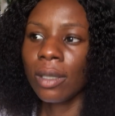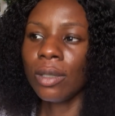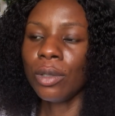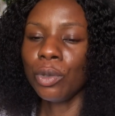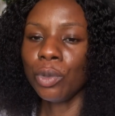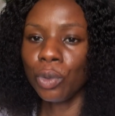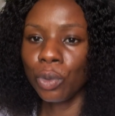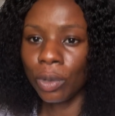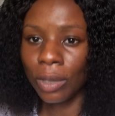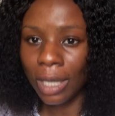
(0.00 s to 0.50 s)

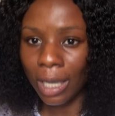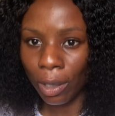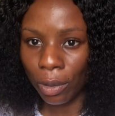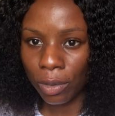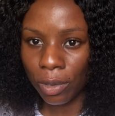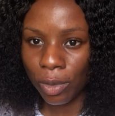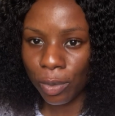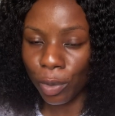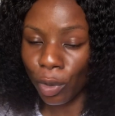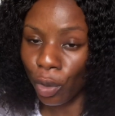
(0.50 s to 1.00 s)
no
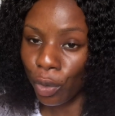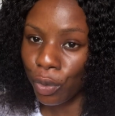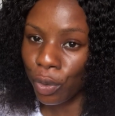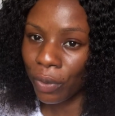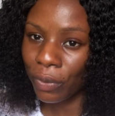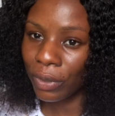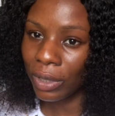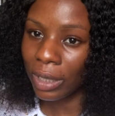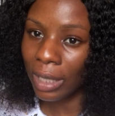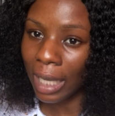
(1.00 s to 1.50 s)
doubt, because of
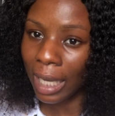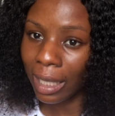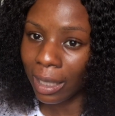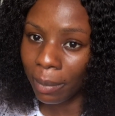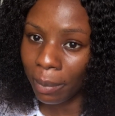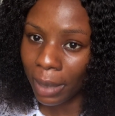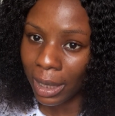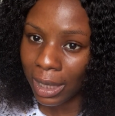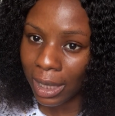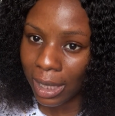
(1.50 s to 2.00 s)
the
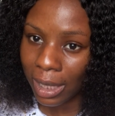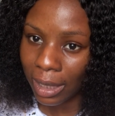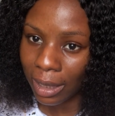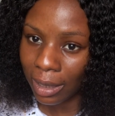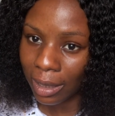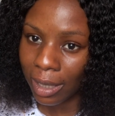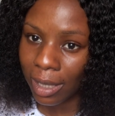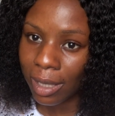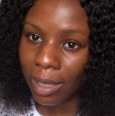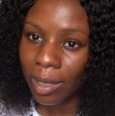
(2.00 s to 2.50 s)
elements in
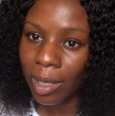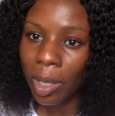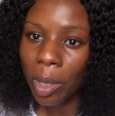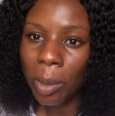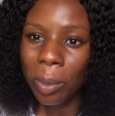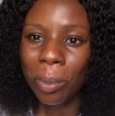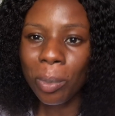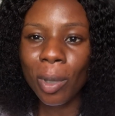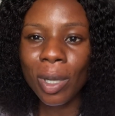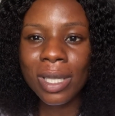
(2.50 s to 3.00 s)
it,
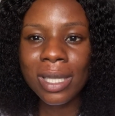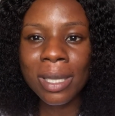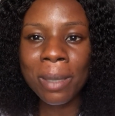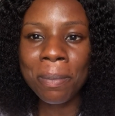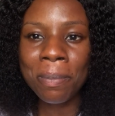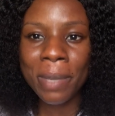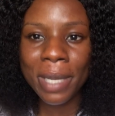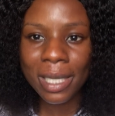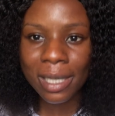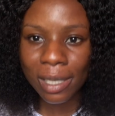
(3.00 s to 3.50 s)
but it's a
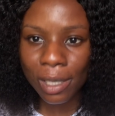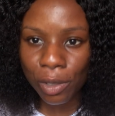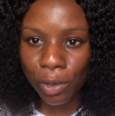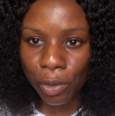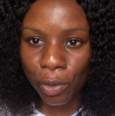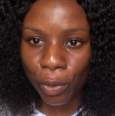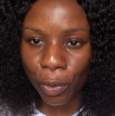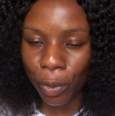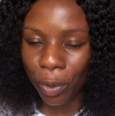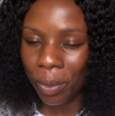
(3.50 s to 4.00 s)
basic
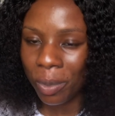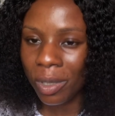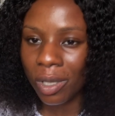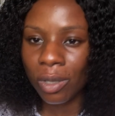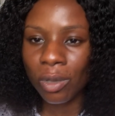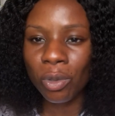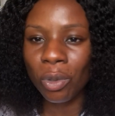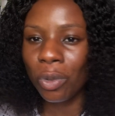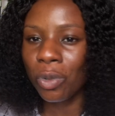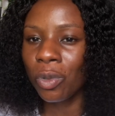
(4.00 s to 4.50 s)
scrub. It's
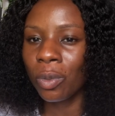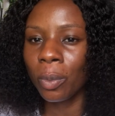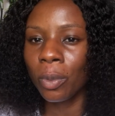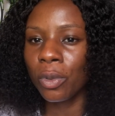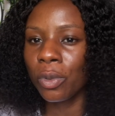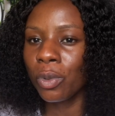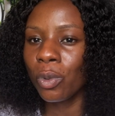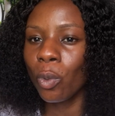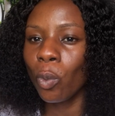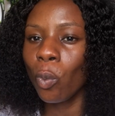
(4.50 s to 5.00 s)
not
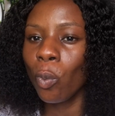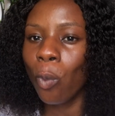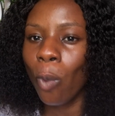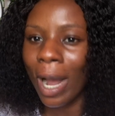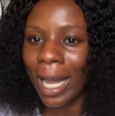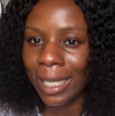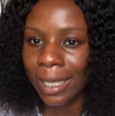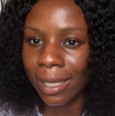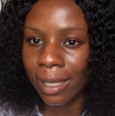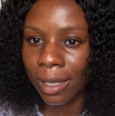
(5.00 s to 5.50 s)
supposed to
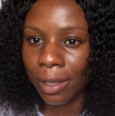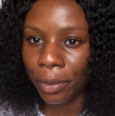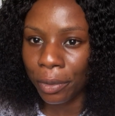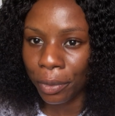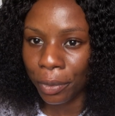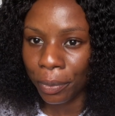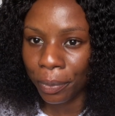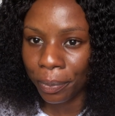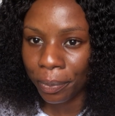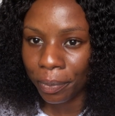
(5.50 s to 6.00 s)
whiten
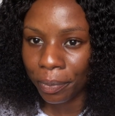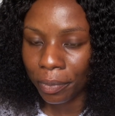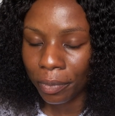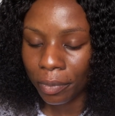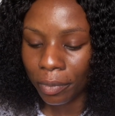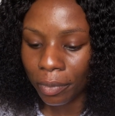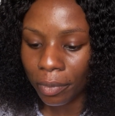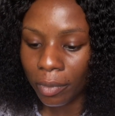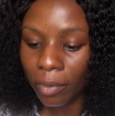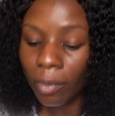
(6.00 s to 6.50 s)
you.
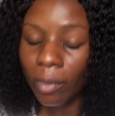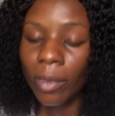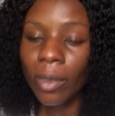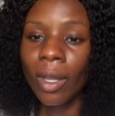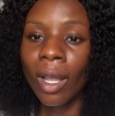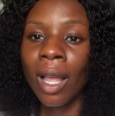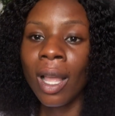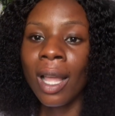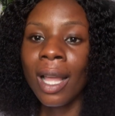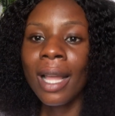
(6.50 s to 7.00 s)

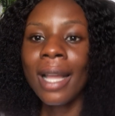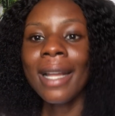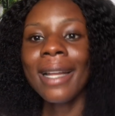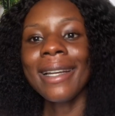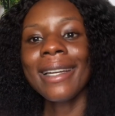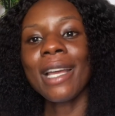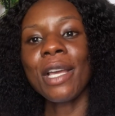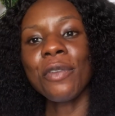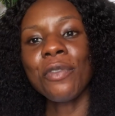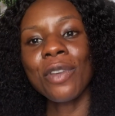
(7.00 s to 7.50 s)

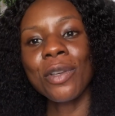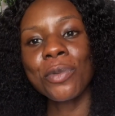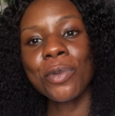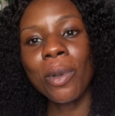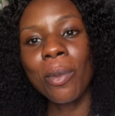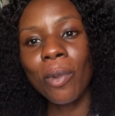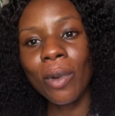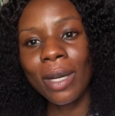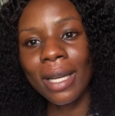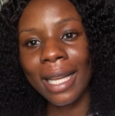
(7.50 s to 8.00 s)
Now, if you're
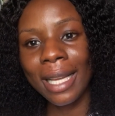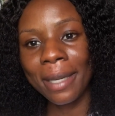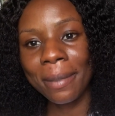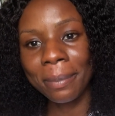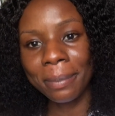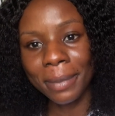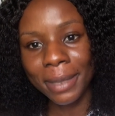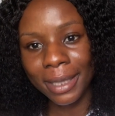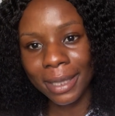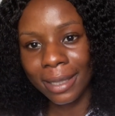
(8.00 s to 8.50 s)
someone like
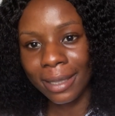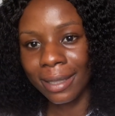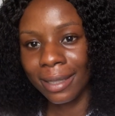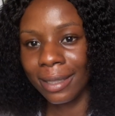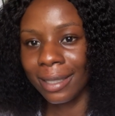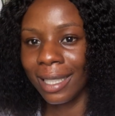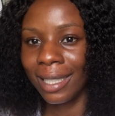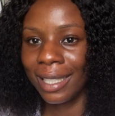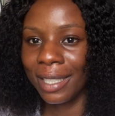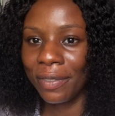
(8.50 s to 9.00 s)
me
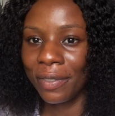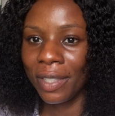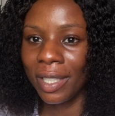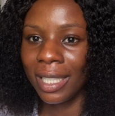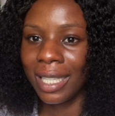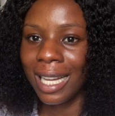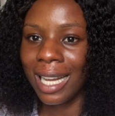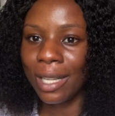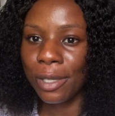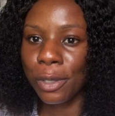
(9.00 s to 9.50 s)
that definitely
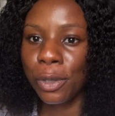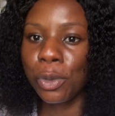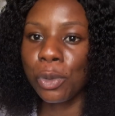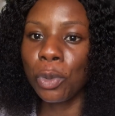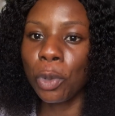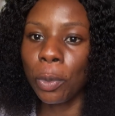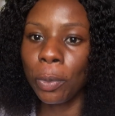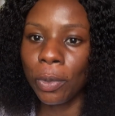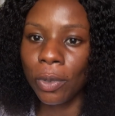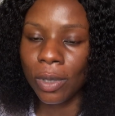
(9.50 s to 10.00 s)
has
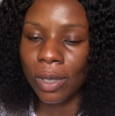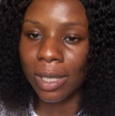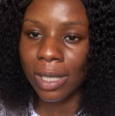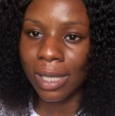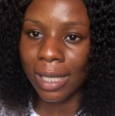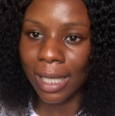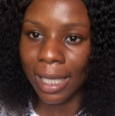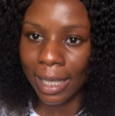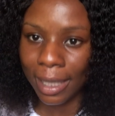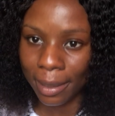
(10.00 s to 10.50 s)
stubborn
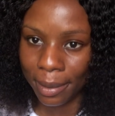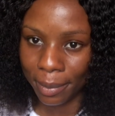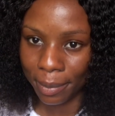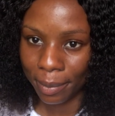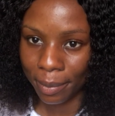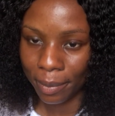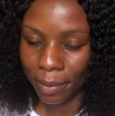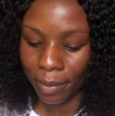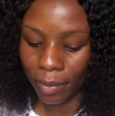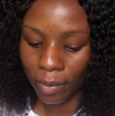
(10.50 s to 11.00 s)
skin,
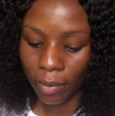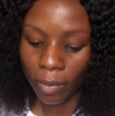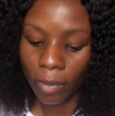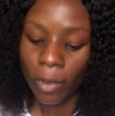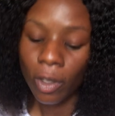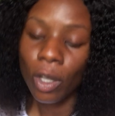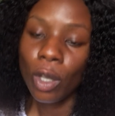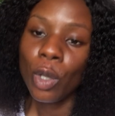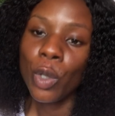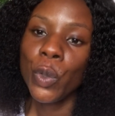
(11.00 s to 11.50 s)

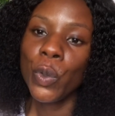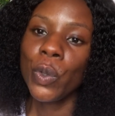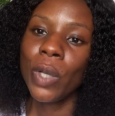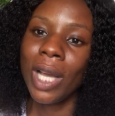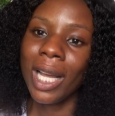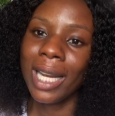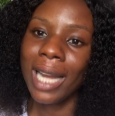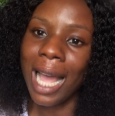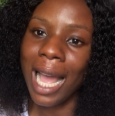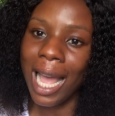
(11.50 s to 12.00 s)
you
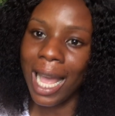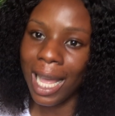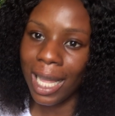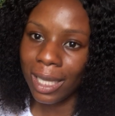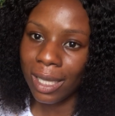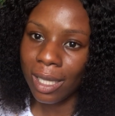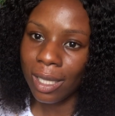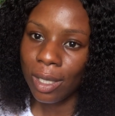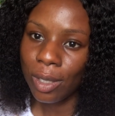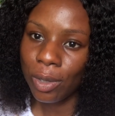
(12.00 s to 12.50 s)
can add
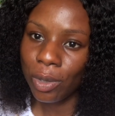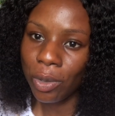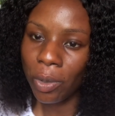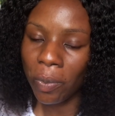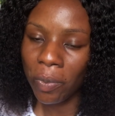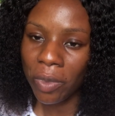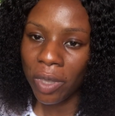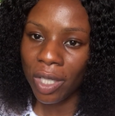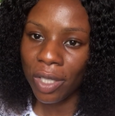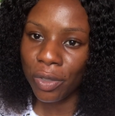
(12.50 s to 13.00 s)
some
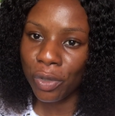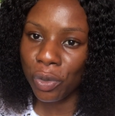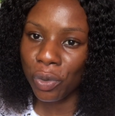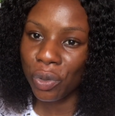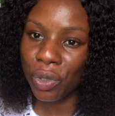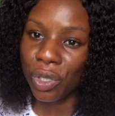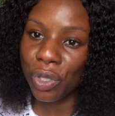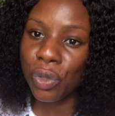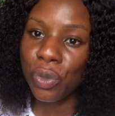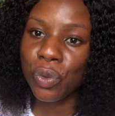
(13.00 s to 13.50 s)
things to
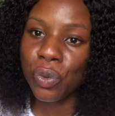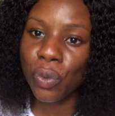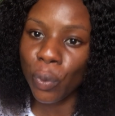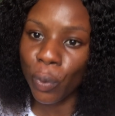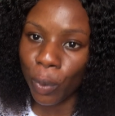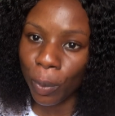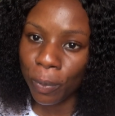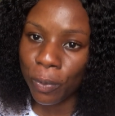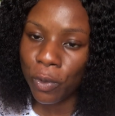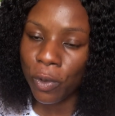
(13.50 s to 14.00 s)
this
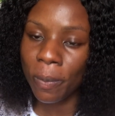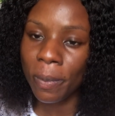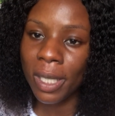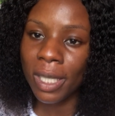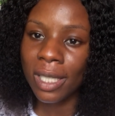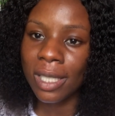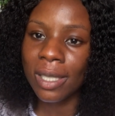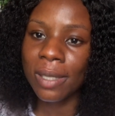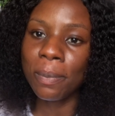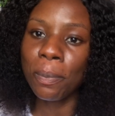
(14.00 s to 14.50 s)
scrub to
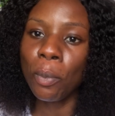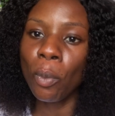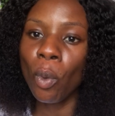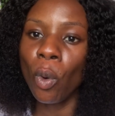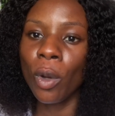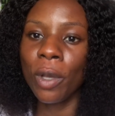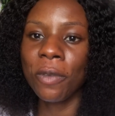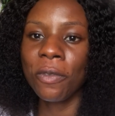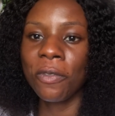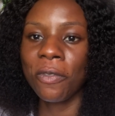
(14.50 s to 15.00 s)
make it
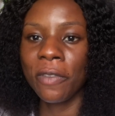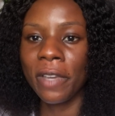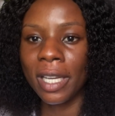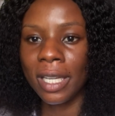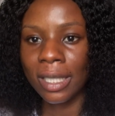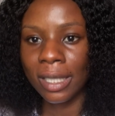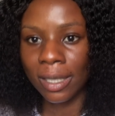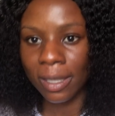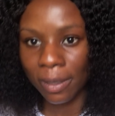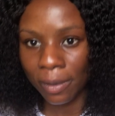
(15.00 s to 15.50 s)
more
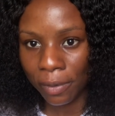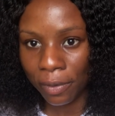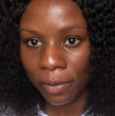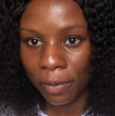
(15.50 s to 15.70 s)
effective